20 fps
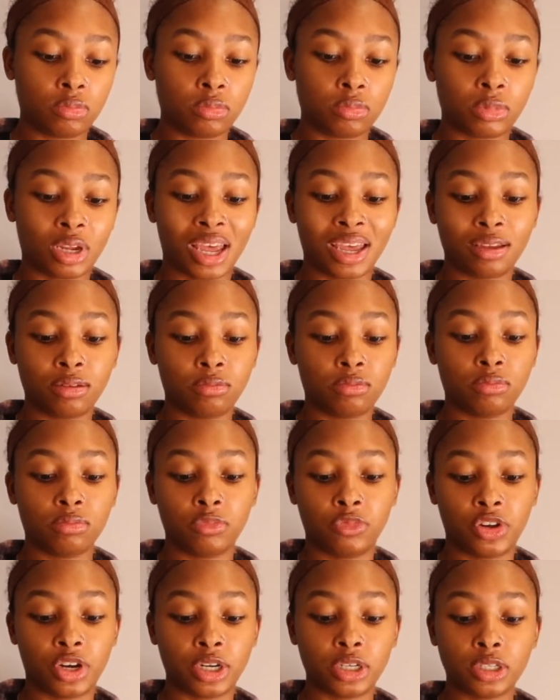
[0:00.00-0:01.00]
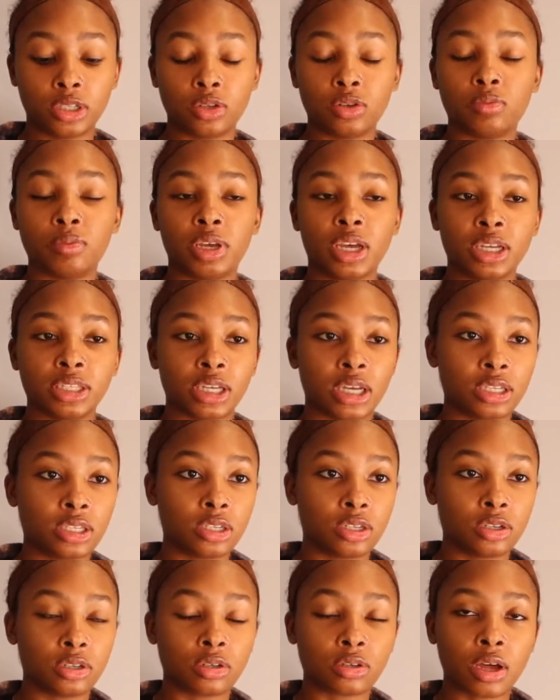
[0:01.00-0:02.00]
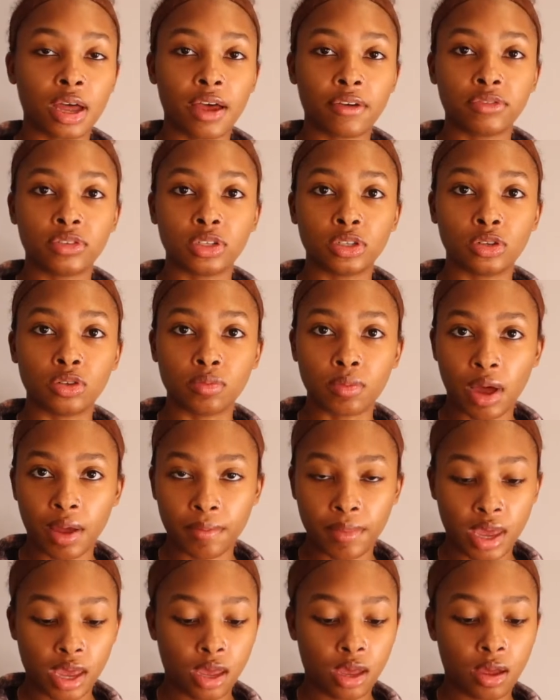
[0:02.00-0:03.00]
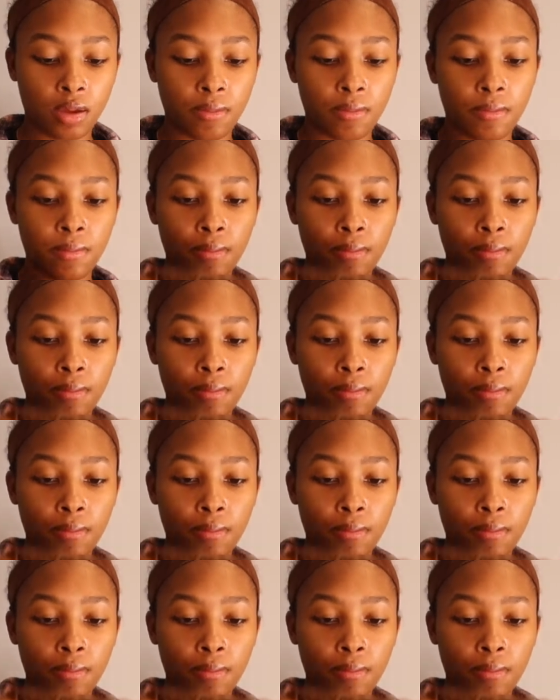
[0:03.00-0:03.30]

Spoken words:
like very soon, because I still have to do my makeup.